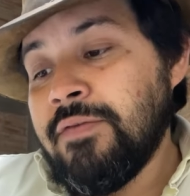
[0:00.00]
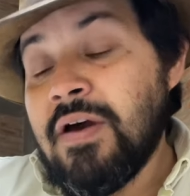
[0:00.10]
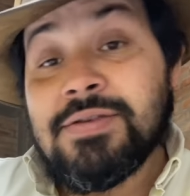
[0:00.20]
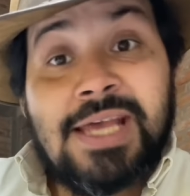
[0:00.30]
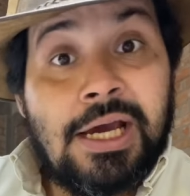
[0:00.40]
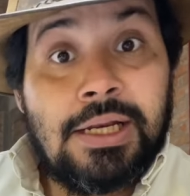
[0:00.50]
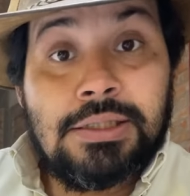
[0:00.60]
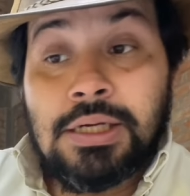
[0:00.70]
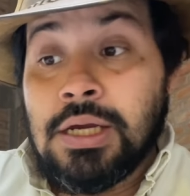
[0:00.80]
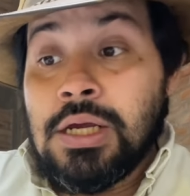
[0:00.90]

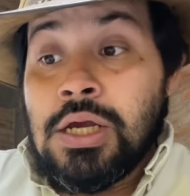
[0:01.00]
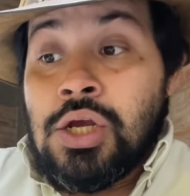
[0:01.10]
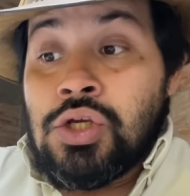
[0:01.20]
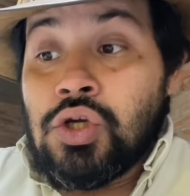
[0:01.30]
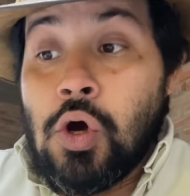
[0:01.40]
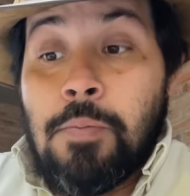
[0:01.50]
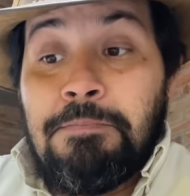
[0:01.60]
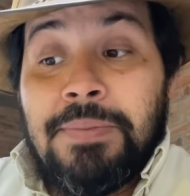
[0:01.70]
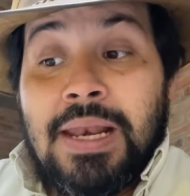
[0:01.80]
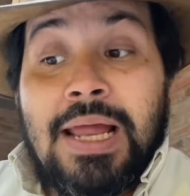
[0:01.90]
seconds.
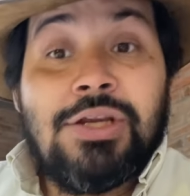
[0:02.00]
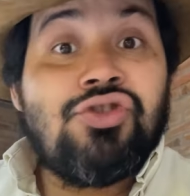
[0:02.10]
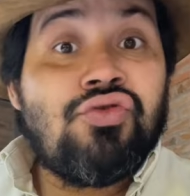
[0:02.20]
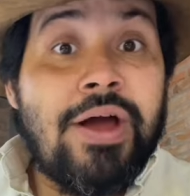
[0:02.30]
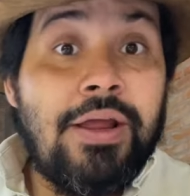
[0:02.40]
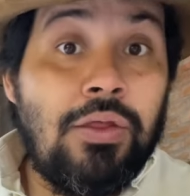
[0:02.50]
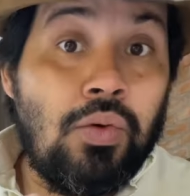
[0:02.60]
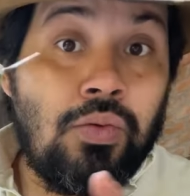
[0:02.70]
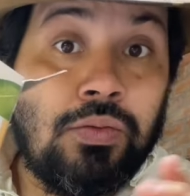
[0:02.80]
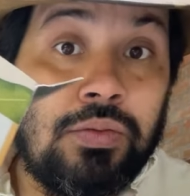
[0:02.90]
So let's try to
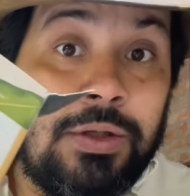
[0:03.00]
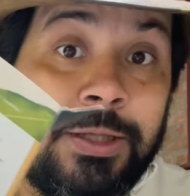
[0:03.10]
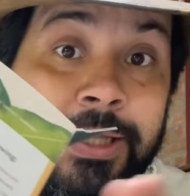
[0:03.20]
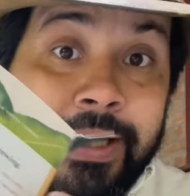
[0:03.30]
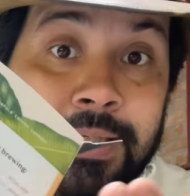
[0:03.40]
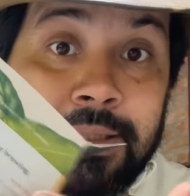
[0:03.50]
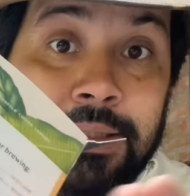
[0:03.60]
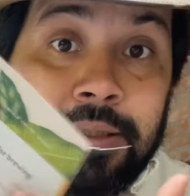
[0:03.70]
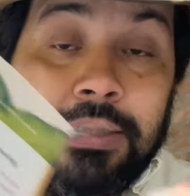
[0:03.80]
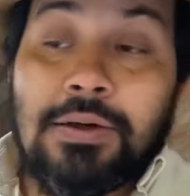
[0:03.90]
do
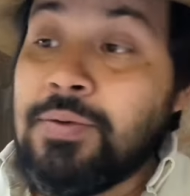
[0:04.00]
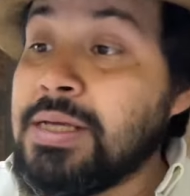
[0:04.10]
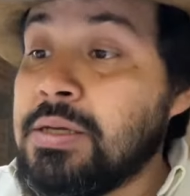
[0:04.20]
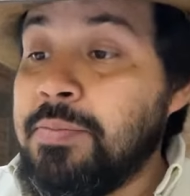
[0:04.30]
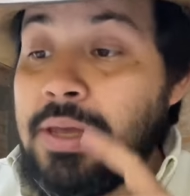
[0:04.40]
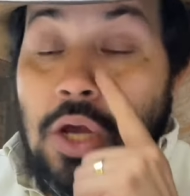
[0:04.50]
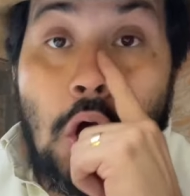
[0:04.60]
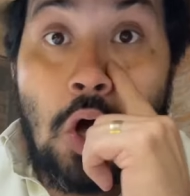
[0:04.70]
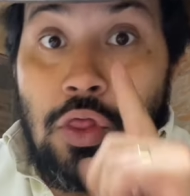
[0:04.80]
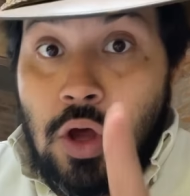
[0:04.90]
this recipe,
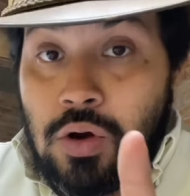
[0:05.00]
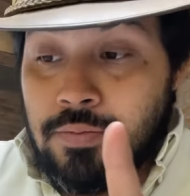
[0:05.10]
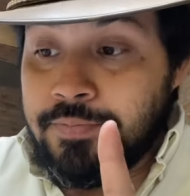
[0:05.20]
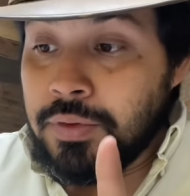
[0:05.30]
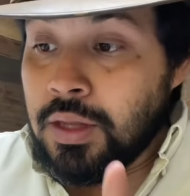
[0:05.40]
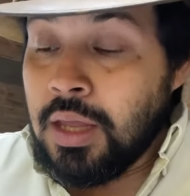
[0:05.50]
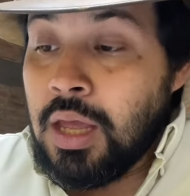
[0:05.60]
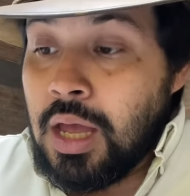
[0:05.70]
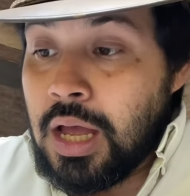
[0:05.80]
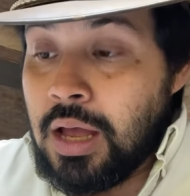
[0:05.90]
although
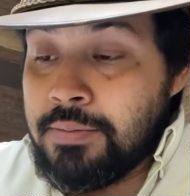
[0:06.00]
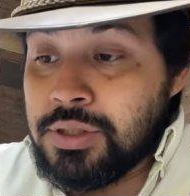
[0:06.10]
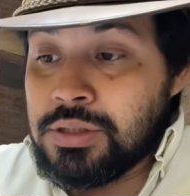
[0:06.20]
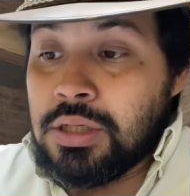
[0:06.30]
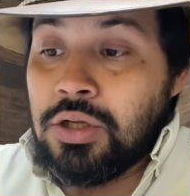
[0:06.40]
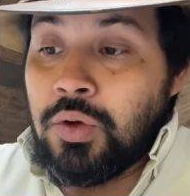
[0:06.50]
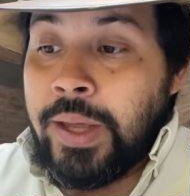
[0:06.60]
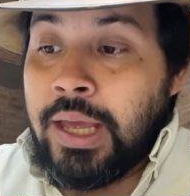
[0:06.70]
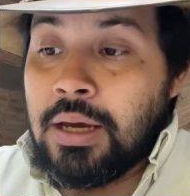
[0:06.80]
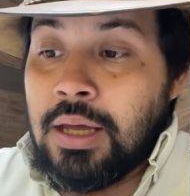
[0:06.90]
I'm just gonna
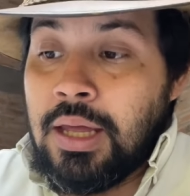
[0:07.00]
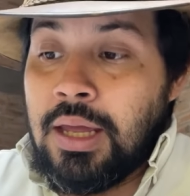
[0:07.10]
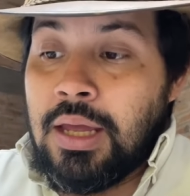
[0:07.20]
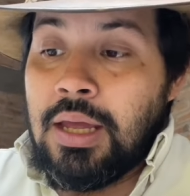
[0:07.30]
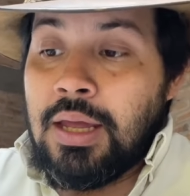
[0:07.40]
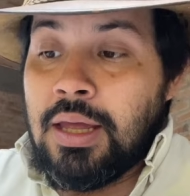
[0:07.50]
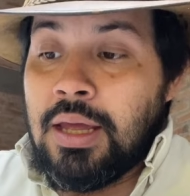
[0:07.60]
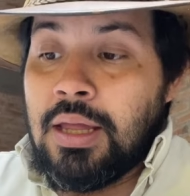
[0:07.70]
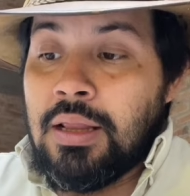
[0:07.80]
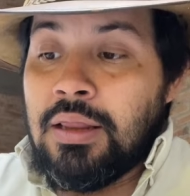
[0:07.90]
tweak
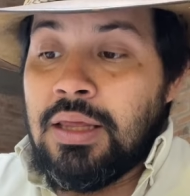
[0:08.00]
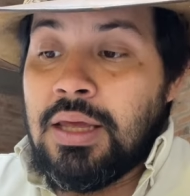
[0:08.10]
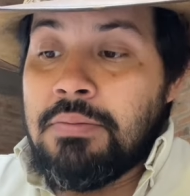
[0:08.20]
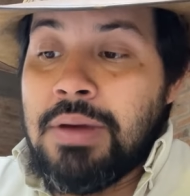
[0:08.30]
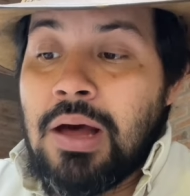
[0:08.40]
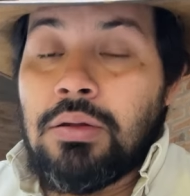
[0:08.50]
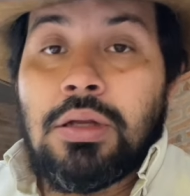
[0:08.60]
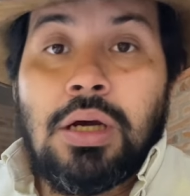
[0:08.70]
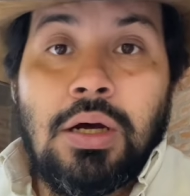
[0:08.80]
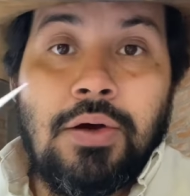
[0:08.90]
the amount
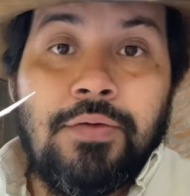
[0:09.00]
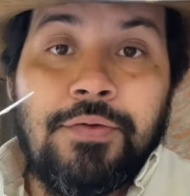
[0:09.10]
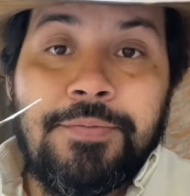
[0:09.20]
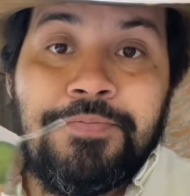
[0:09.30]
of